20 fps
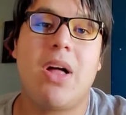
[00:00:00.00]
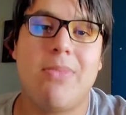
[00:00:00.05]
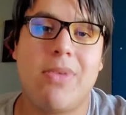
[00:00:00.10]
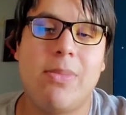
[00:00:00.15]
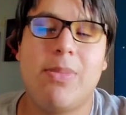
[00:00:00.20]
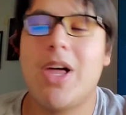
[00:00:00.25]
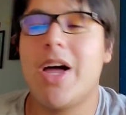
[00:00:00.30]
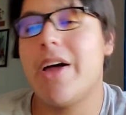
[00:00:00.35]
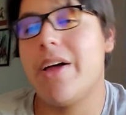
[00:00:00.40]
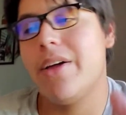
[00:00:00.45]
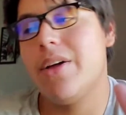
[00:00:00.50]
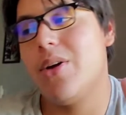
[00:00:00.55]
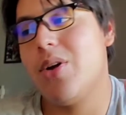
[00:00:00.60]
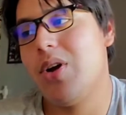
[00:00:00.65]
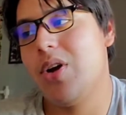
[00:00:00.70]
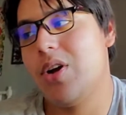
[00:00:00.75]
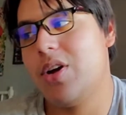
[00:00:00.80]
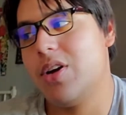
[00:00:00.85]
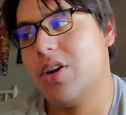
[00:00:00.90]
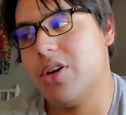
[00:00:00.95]
blah, blah,
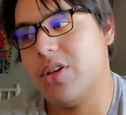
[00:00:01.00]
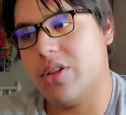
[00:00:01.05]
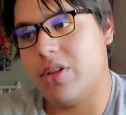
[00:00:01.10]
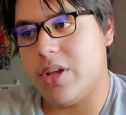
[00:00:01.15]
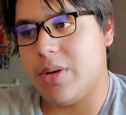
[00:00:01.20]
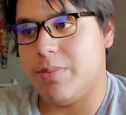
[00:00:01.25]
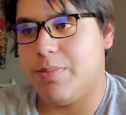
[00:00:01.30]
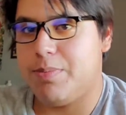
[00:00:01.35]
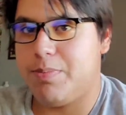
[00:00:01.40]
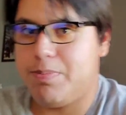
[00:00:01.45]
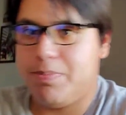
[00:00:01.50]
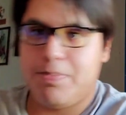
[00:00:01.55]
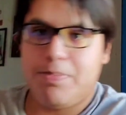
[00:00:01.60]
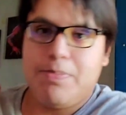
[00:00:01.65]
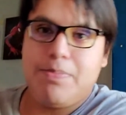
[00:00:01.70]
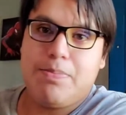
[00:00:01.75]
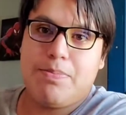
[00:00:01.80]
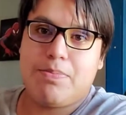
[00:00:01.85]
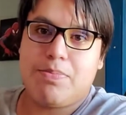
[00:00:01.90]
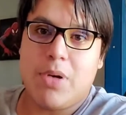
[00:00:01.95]
then
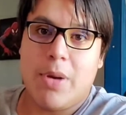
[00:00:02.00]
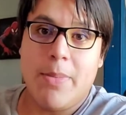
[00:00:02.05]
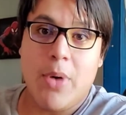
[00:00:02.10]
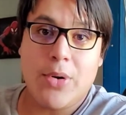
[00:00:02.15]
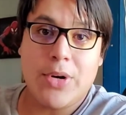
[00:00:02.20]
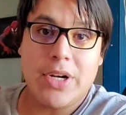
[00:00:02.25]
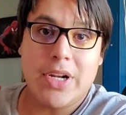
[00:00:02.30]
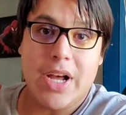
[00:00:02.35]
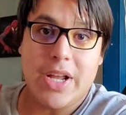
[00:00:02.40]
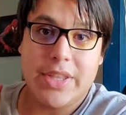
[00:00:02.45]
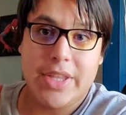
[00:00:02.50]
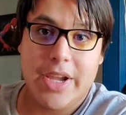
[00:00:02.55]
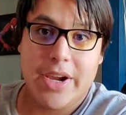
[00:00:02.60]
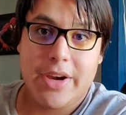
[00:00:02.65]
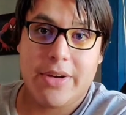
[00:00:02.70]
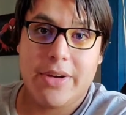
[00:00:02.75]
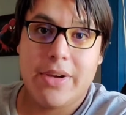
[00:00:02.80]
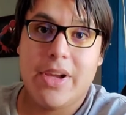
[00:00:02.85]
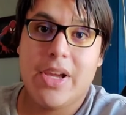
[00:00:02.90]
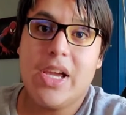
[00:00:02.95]
promote it on there.